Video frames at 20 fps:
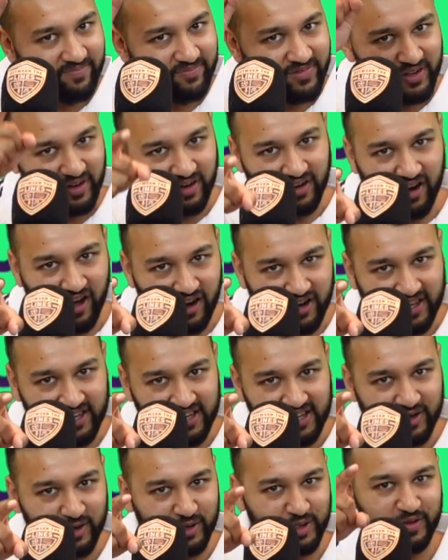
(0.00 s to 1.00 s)
You're
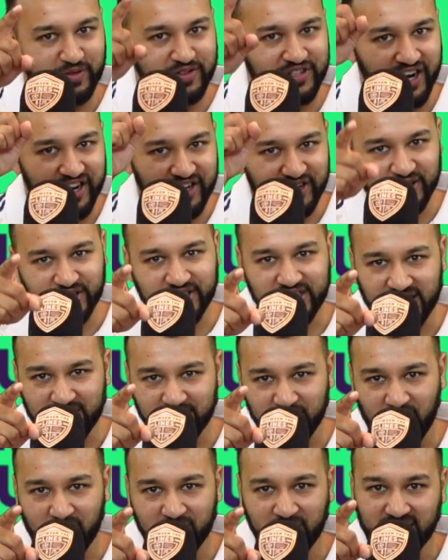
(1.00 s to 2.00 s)
lucky because you've changed your
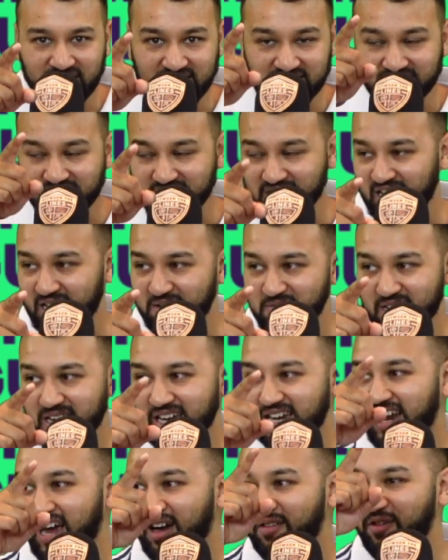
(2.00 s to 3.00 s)
team up. At least this time you
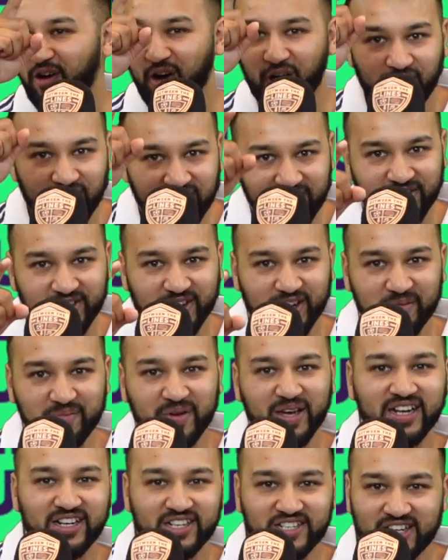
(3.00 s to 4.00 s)
didn't have Haaland on the
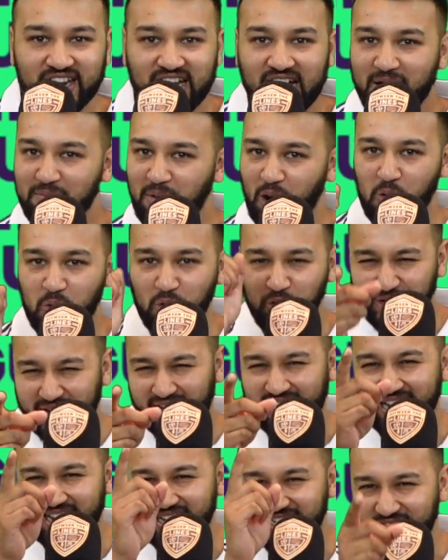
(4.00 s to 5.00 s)
bench. But we'll
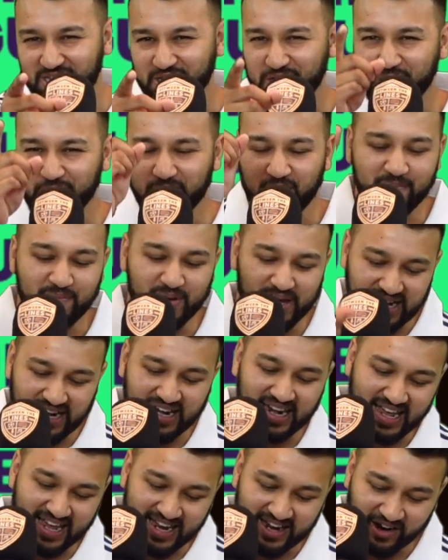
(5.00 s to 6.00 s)
get into you a bit
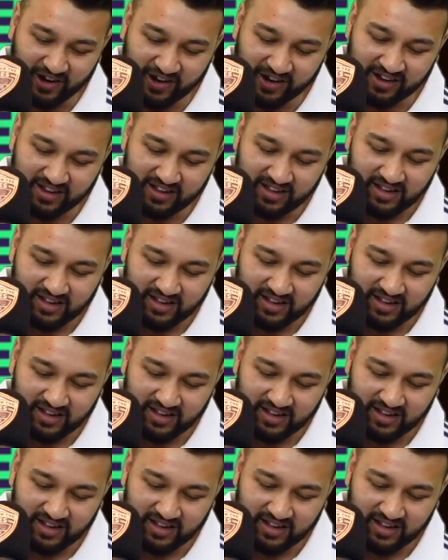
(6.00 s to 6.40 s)
later.